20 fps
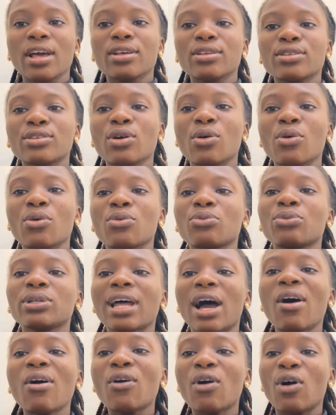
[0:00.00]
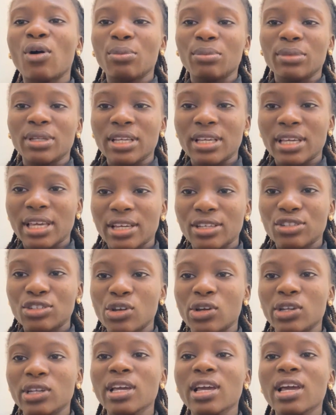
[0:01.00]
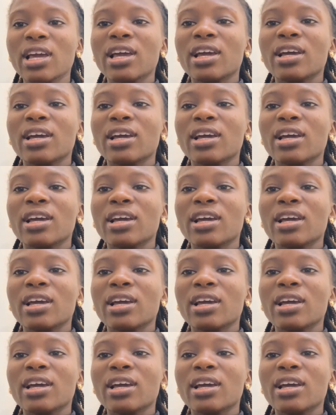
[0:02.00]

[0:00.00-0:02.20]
So without communication,